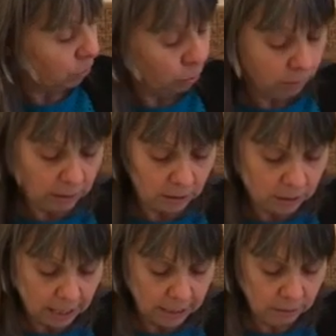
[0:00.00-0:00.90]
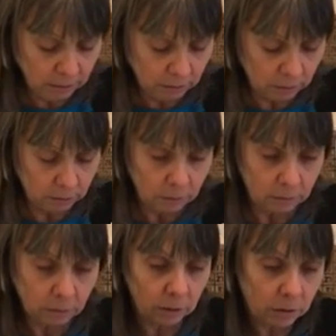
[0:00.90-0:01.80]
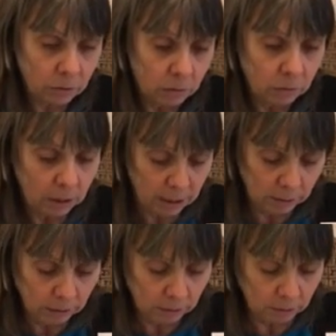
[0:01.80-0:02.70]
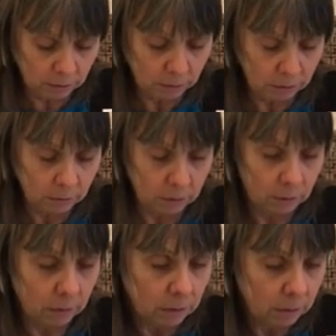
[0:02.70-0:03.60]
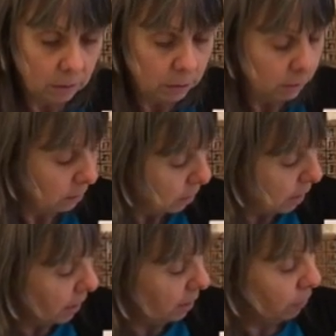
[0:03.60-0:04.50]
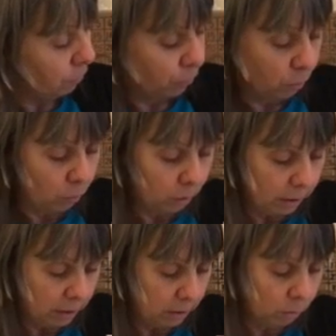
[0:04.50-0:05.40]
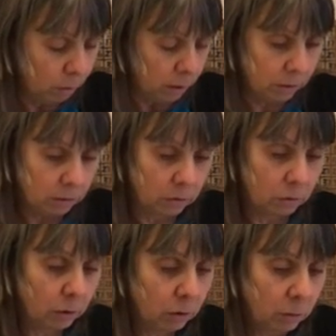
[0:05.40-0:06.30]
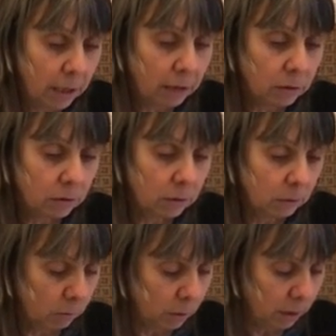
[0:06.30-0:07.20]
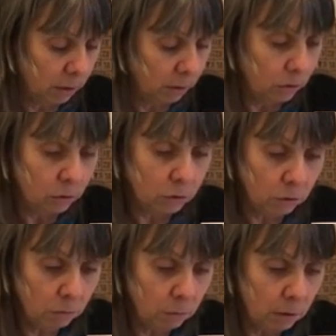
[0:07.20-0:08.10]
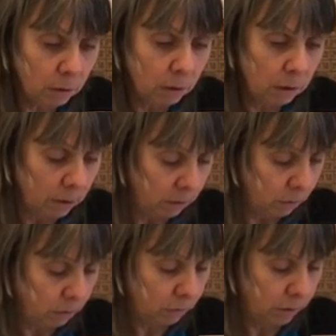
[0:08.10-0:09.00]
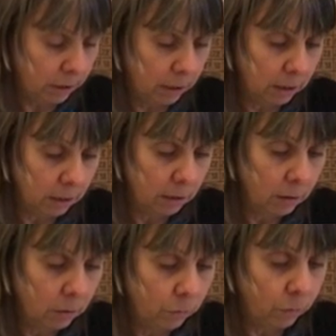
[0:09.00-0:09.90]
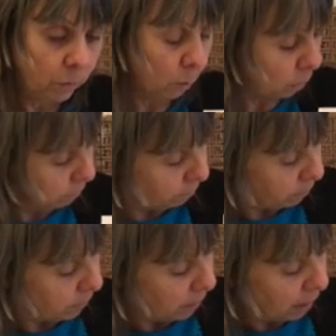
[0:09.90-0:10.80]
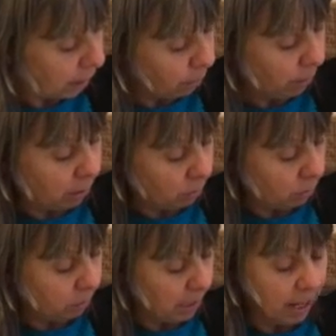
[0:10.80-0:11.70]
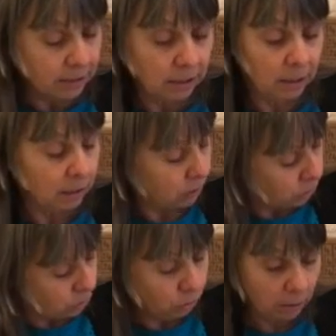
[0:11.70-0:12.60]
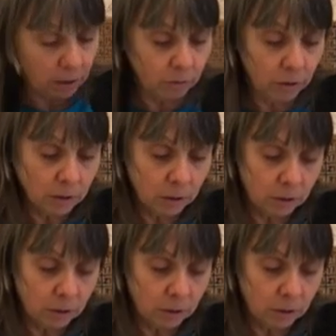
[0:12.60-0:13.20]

2 in the tens, so that's 2 tens, and 4 in the ones or units. 1, 2, 3, 4. And we're going to be adding 200,